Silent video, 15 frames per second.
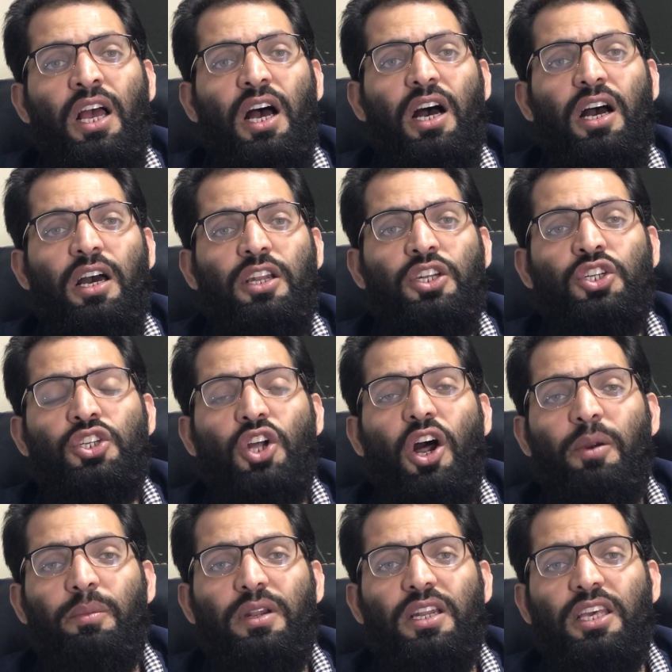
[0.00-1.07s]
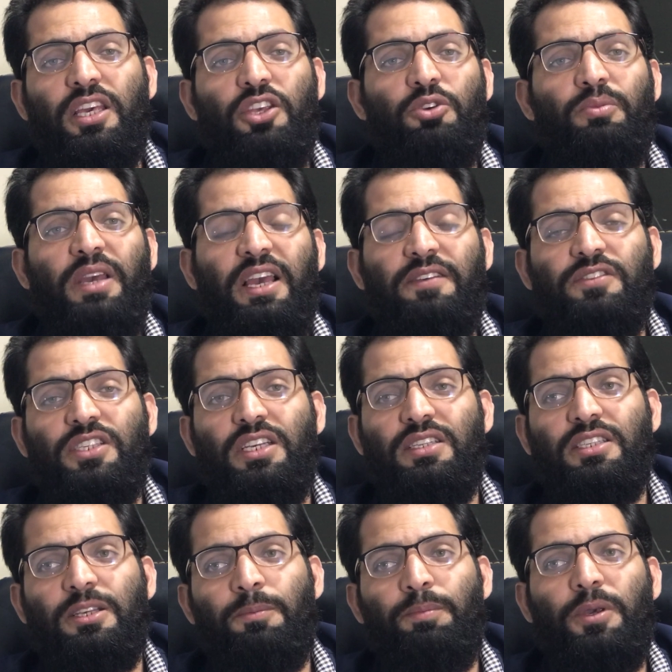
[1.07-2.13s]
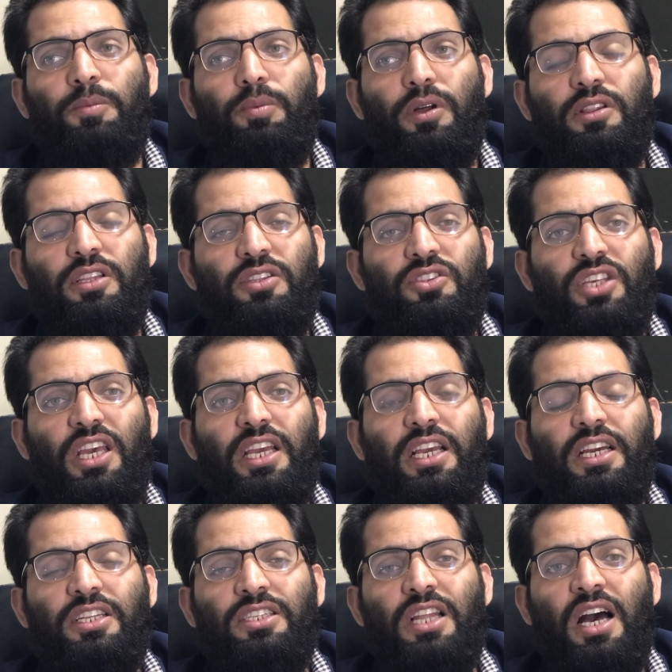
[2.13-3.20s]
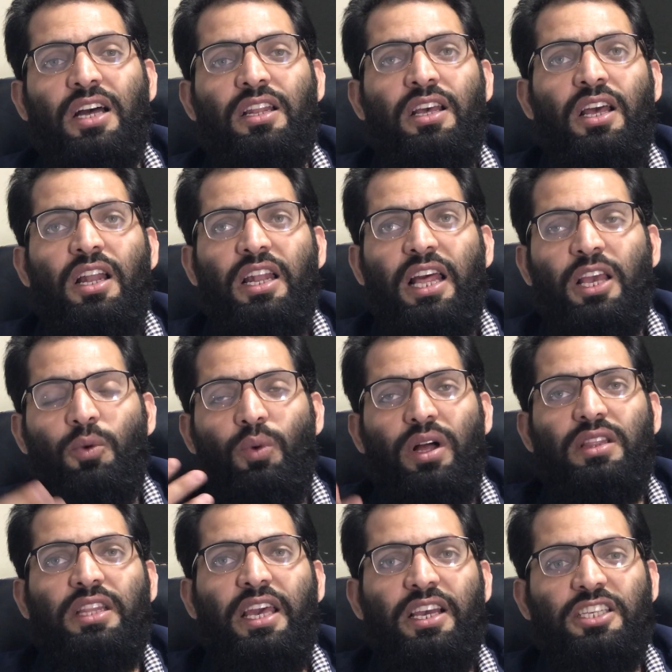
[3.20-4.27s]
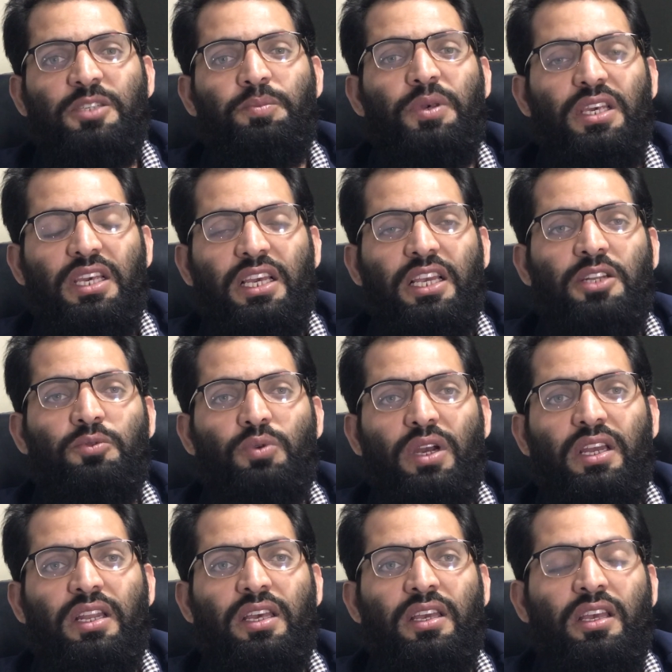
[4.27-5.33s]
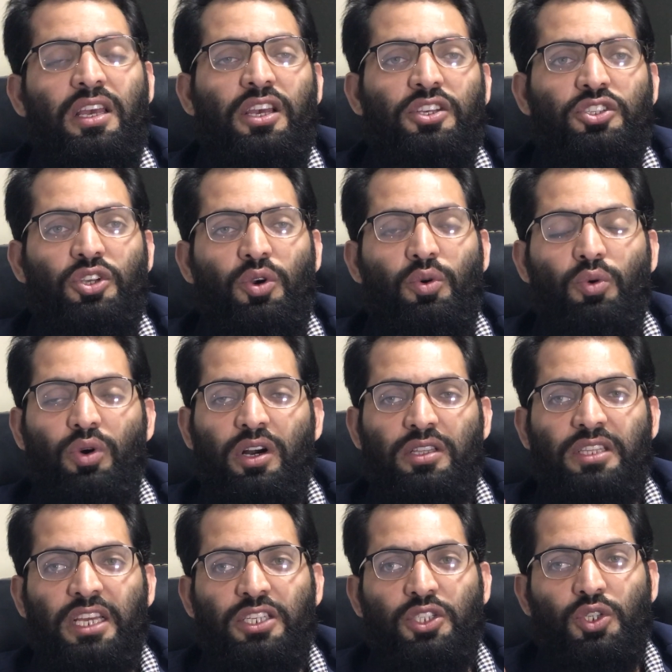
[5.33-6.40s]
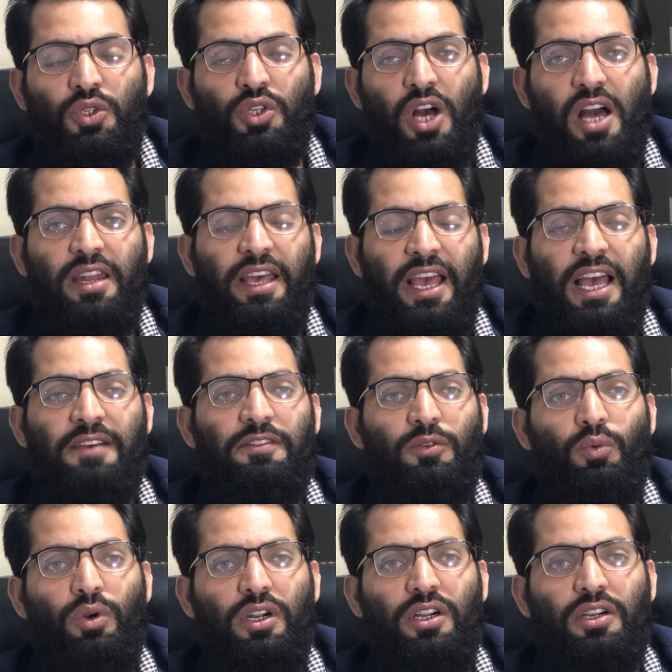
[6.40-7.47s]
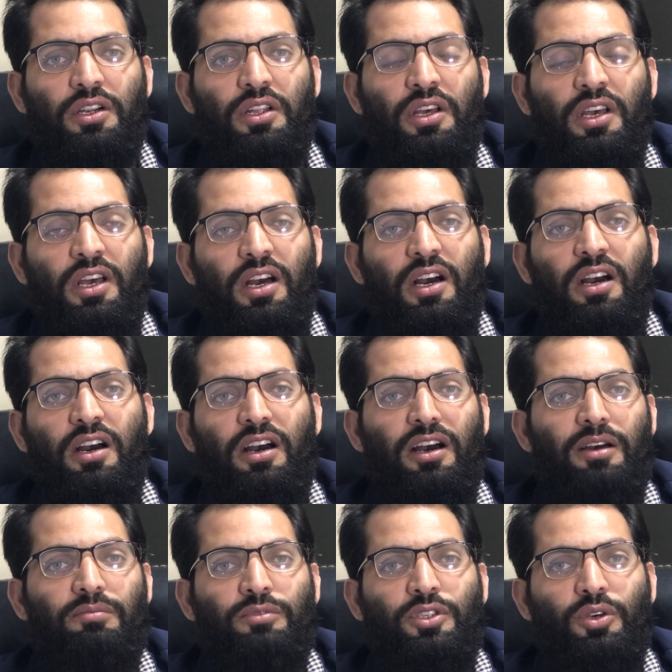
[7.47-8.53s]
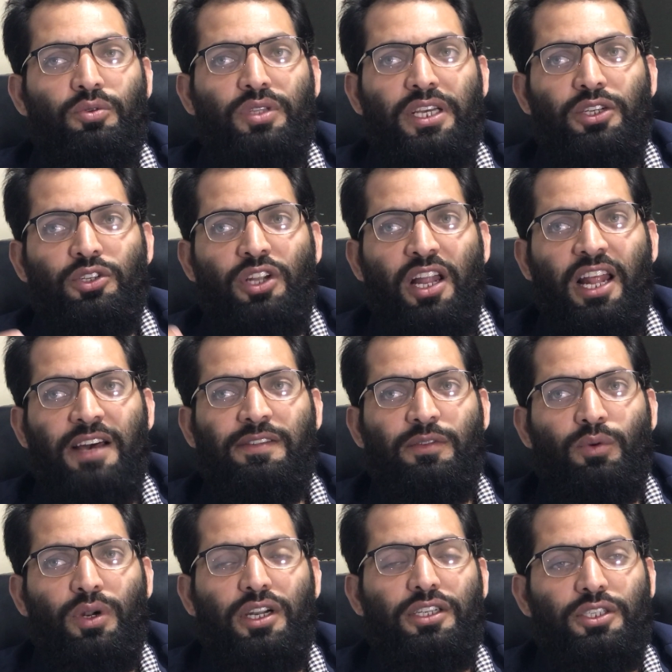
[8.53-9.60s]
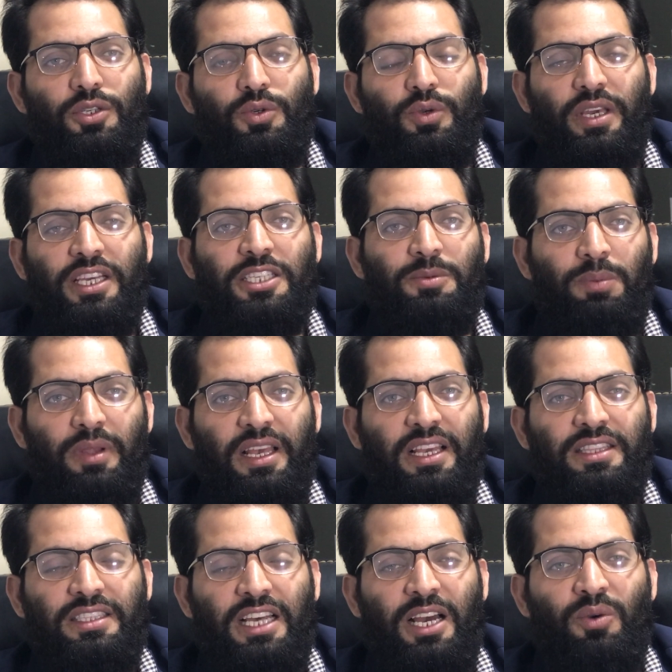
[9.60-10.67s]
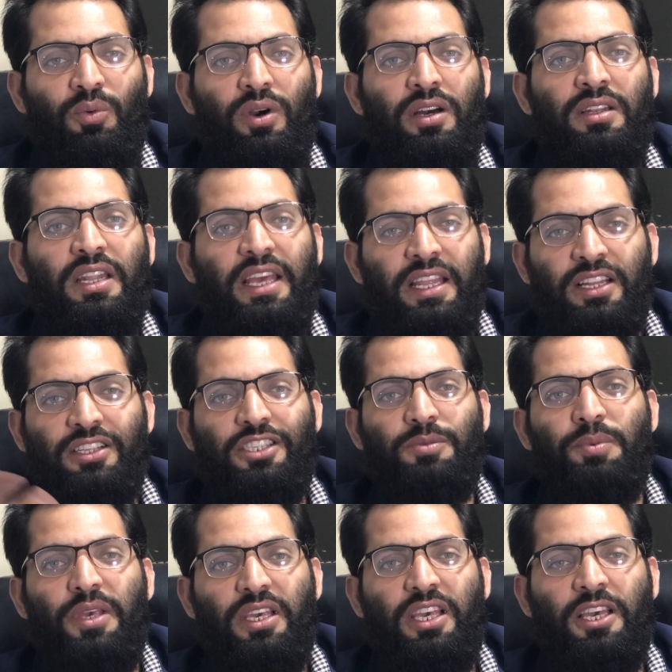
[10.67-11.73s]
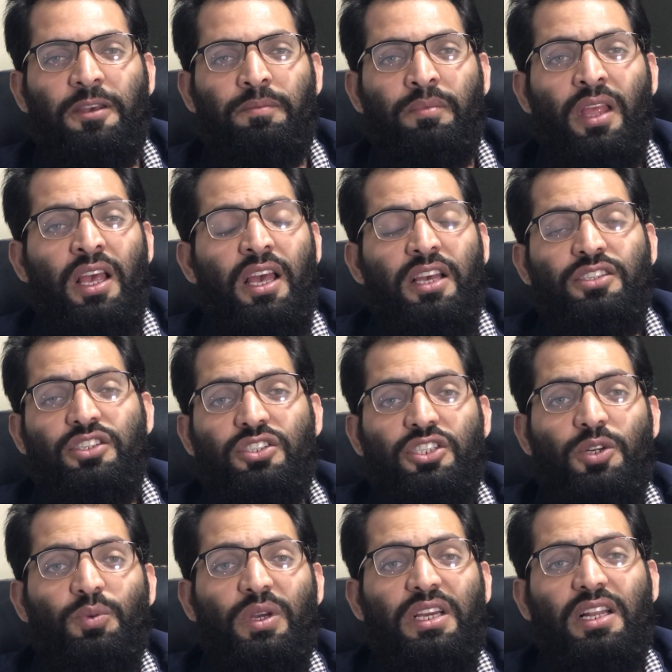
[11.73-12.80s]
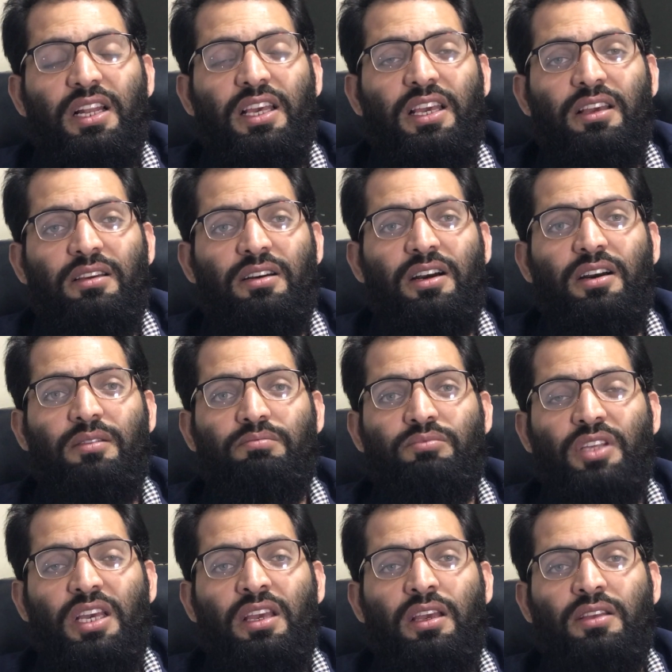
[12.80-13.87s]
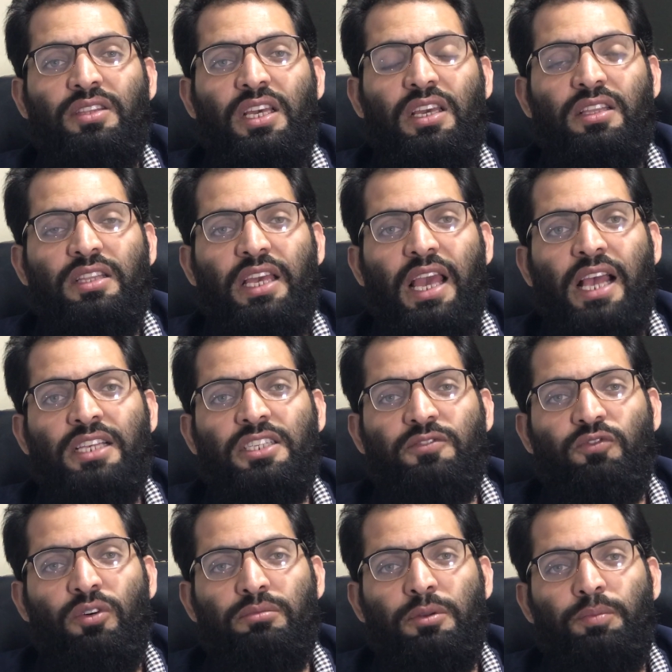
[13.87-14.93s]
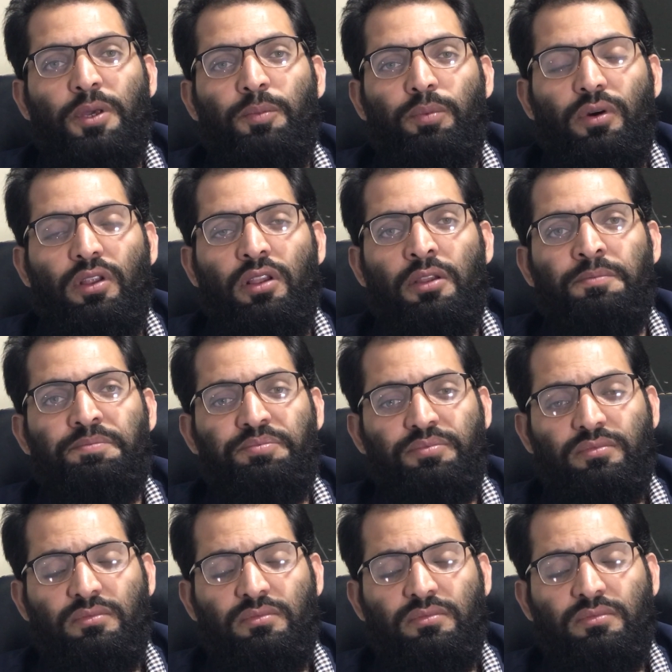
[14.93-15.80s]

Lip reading: Normally, you may have seen some people that they cannot, like while they are speaking and writing, so they do not have a word, so they do not have a word to explain that one in speaking. So directly they ask from the people